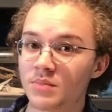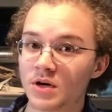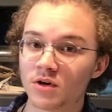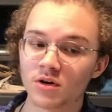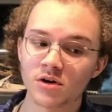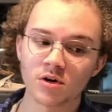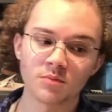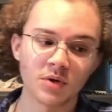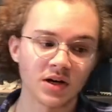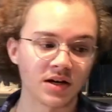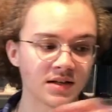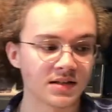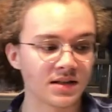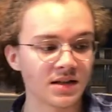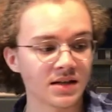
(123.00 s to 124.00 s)
barrier,
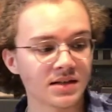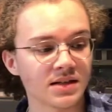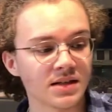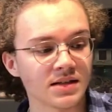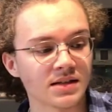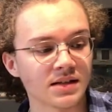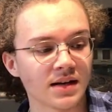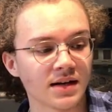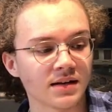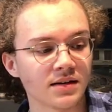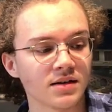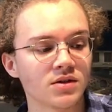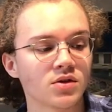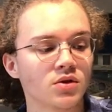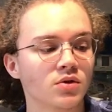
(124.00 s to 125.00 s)
because this is
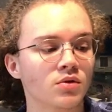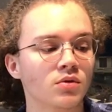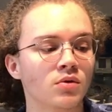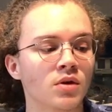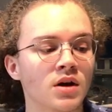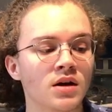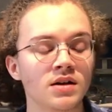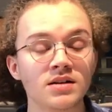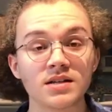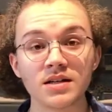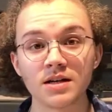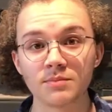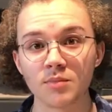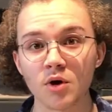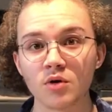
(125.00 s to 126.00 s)
likely to
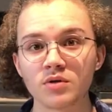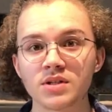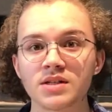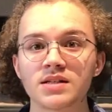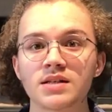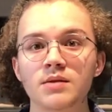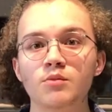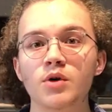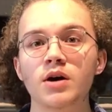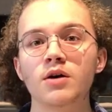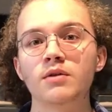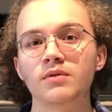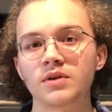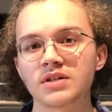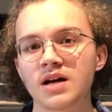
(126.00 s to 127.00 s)
decompose in some way
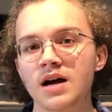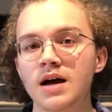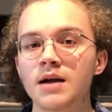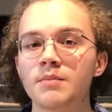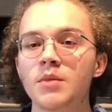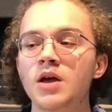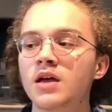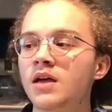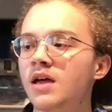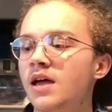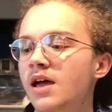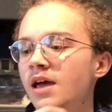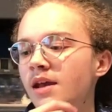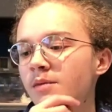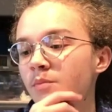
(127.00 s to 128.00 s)
over time
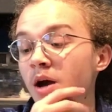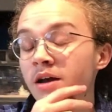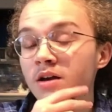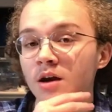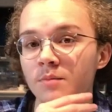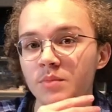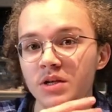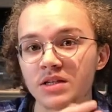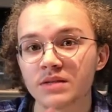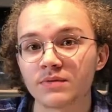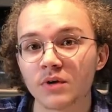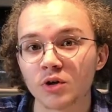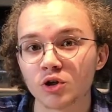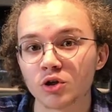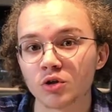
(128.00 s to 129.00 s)
and it might not be as
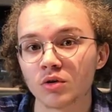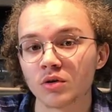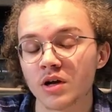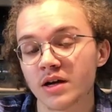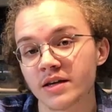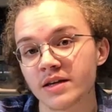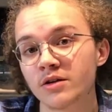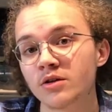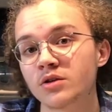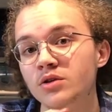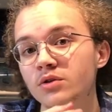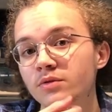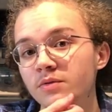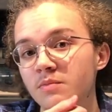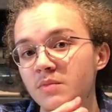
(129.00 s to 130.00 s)
functional a year or
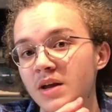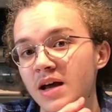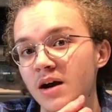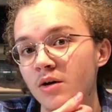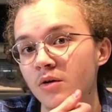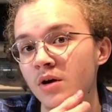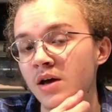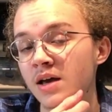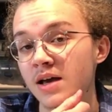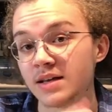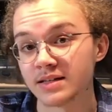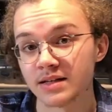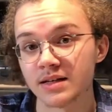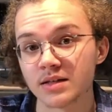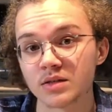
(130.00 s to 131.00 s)
2 from now
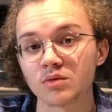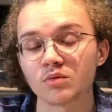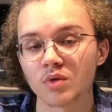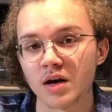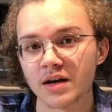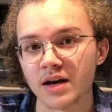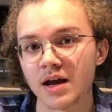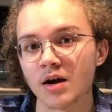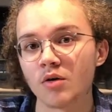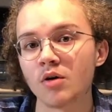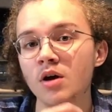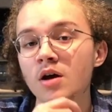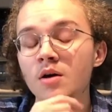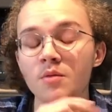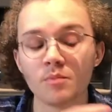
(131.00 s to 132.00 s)
as it is right now.
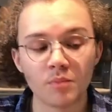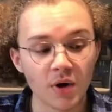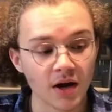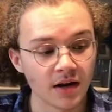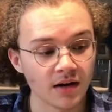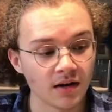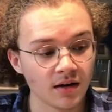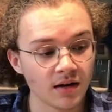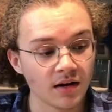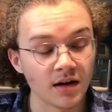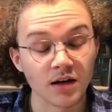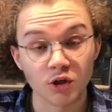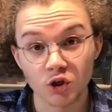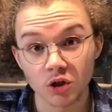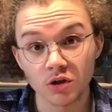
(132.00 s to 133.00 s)
But
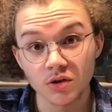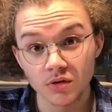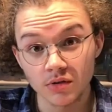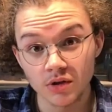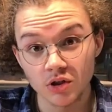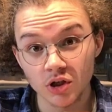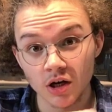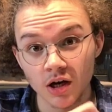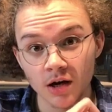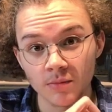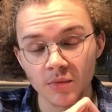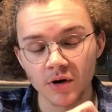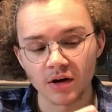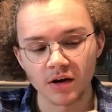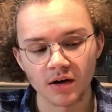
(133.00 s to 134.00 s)
it should do the
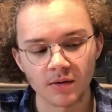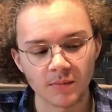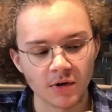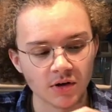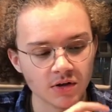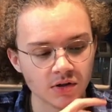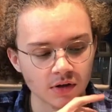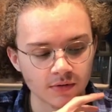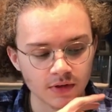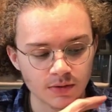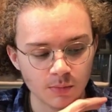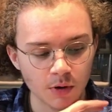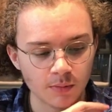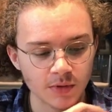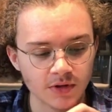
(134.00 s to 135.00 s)
job, it'll serve its
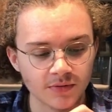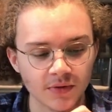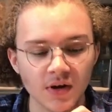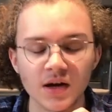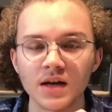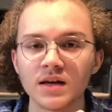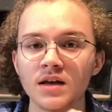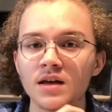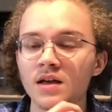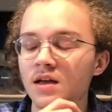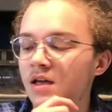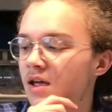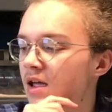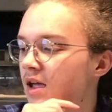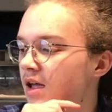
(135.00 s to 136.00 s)
purpose fine,
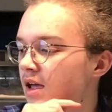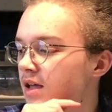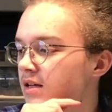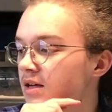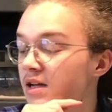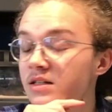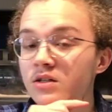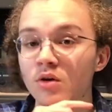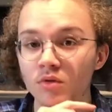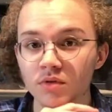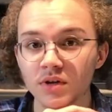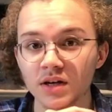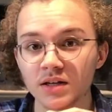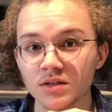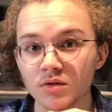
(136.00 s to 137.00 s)
and I don't
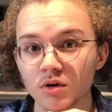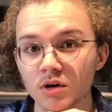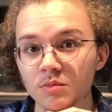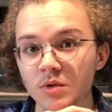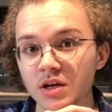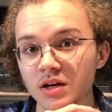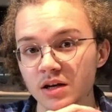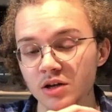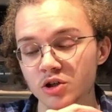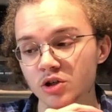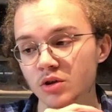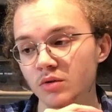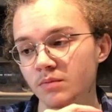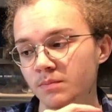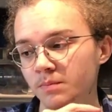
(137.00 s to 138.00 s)
think it's going to be an issue.